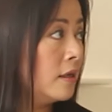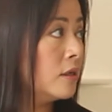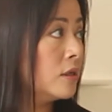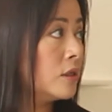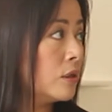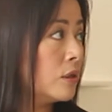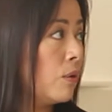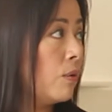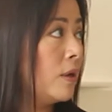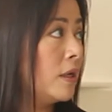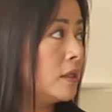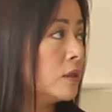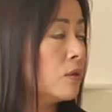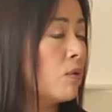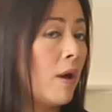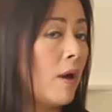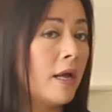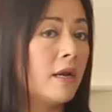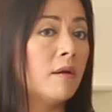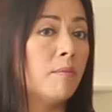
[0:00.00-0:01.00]
So it's
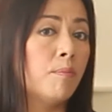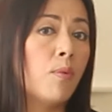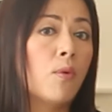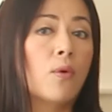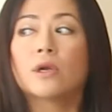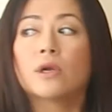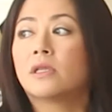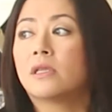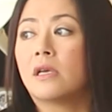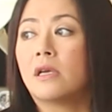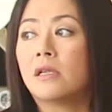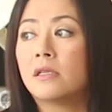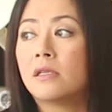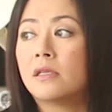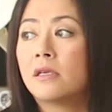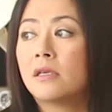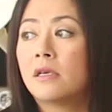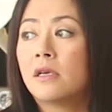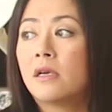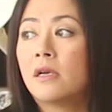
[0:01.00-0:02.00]
quite important
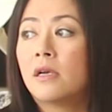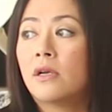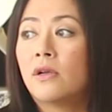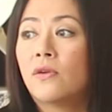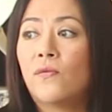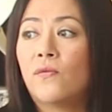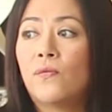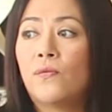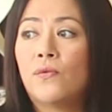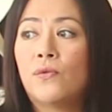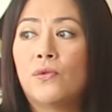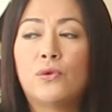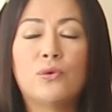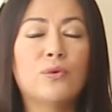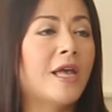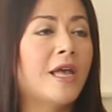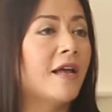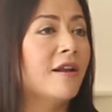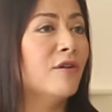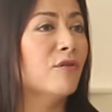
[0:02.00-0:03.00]
to
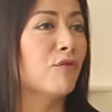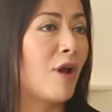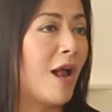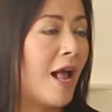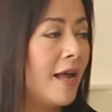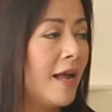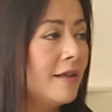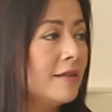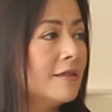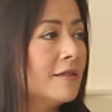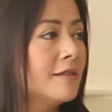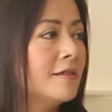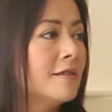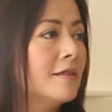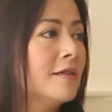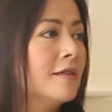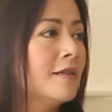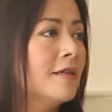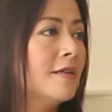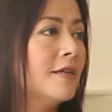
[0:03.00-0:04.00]
get it right,
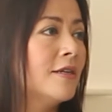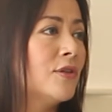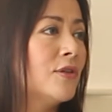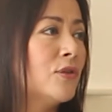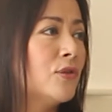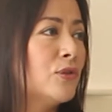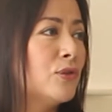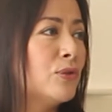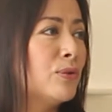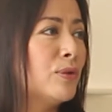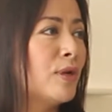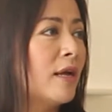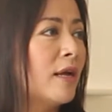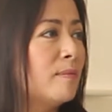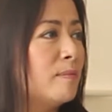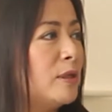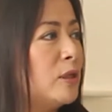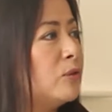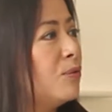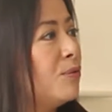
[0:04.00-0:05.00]
to not
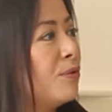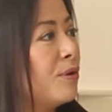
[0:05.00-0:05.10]
be too